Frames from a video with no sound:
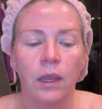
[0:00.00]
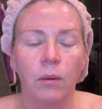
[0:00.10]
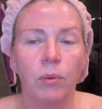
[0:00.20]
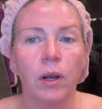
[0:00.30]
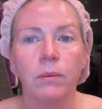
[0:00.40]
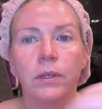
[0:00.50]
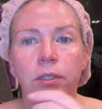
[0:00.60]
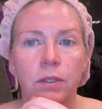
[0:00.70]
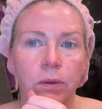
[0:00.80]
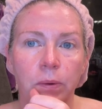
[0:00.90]
and probably
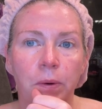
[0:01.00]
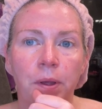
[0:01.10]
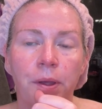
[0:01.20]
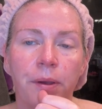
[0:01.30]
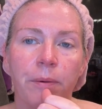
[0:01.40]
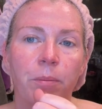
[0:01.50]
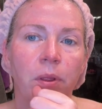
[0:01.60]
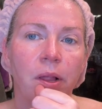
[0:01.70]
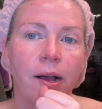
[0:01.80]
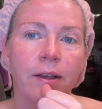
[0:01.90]
do
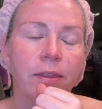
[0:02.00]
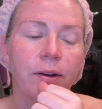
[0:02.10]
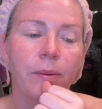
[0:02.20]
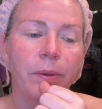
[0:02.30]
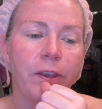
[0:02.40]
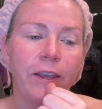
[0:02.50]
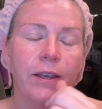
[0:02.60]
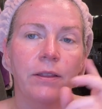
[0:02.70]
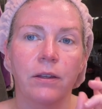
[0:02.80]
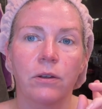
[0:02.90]
block therapy
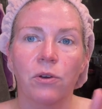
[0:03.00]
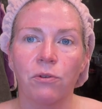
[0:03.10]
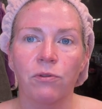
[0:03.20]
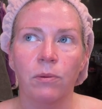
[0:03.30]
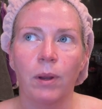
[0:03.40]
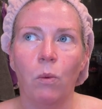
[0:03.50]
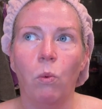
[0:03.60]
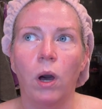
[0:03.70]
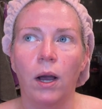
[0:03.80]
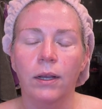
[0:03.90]
and then go for my
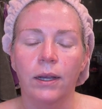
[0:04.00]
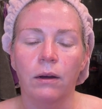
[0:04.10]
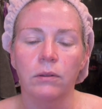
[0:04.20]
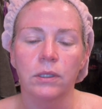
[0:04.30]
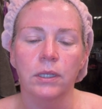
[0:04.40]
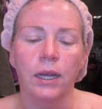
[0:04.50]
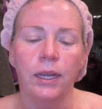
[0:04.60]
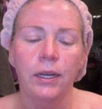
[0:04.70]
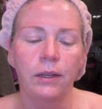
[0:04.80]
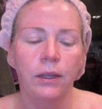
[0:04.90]
walk
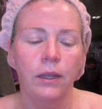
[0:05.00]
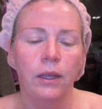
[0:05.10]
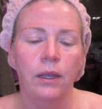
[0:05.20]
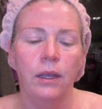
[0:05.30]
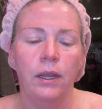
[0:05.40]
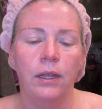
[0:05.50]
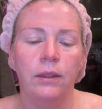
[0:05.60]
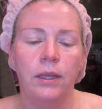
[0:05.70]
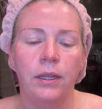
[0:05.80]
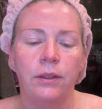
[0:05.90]
outside.
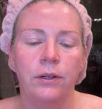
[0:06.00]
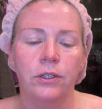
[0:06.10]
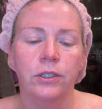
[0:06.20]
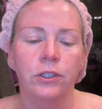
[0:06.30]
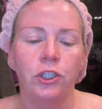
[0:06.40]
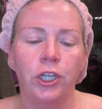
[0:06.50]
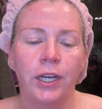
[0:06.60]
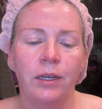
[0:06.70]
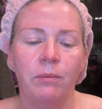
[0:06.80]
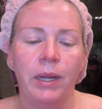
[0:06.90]
And then there's a
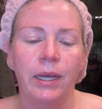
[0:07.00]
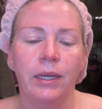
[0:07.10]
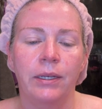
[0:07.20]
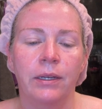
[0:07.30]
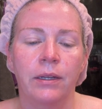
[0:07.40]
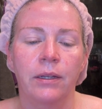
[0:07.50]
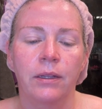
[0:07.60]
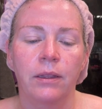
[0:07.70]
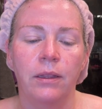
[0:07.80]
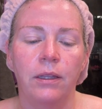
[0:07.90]
Jane Mann
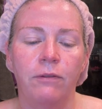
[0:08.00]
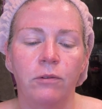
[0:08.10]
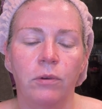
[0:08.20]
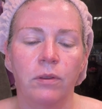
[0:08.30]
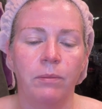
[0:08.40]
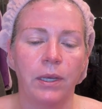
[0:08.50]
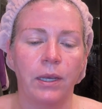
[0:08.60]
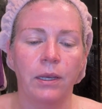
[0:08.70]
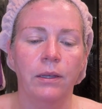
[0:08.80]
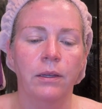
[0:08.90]
Lift With Me